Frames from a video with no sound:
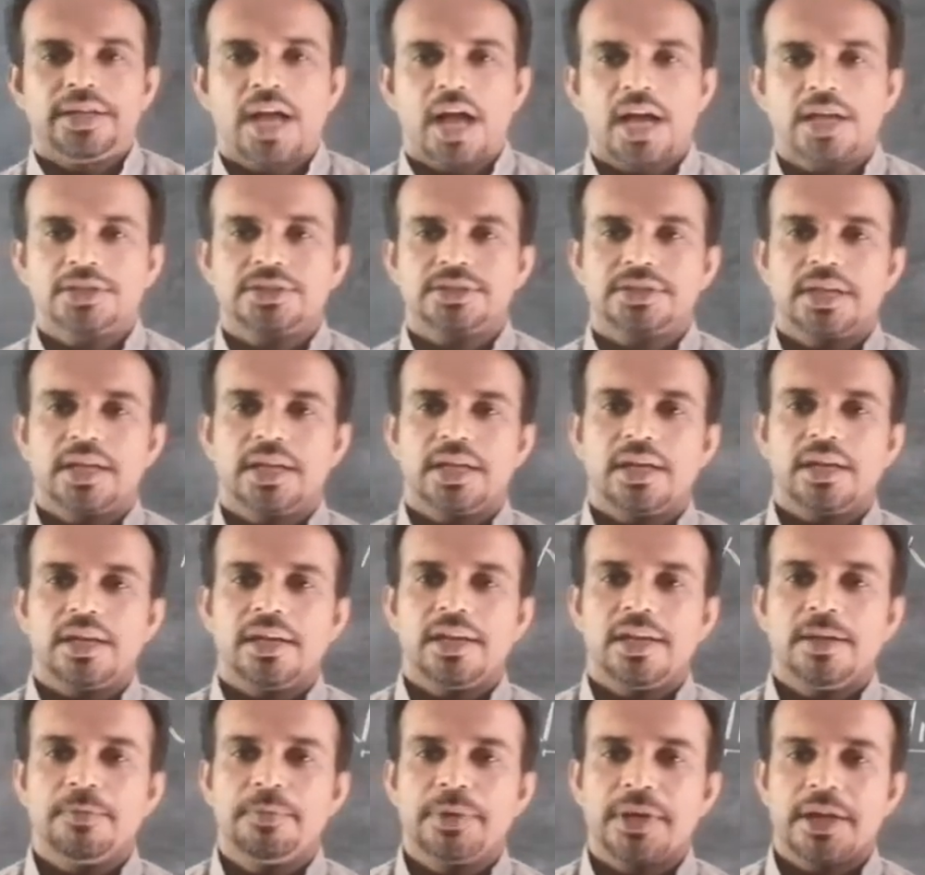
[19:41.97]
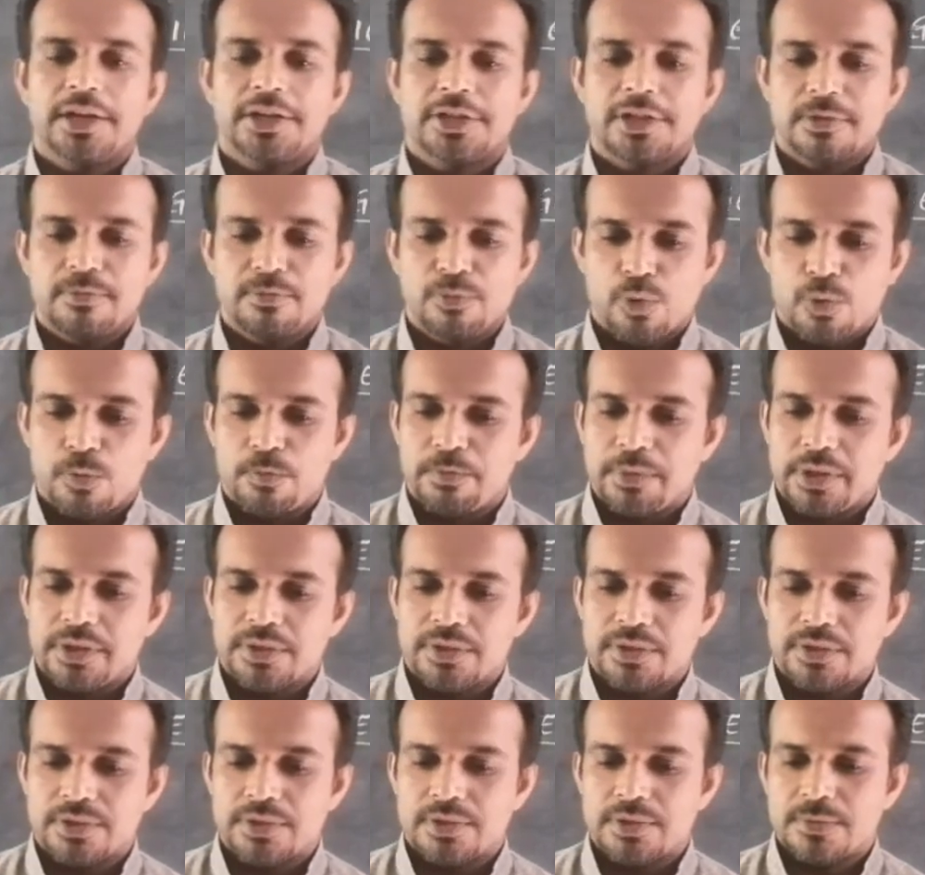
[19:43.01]
national liberation
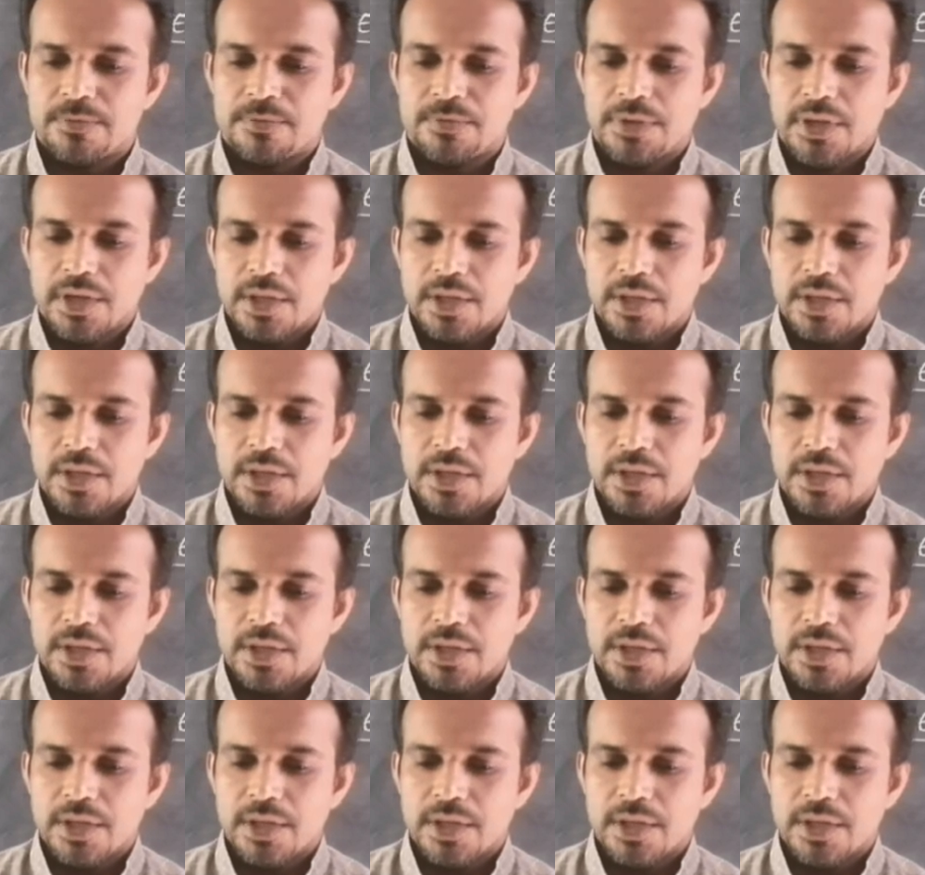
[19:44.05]
movements.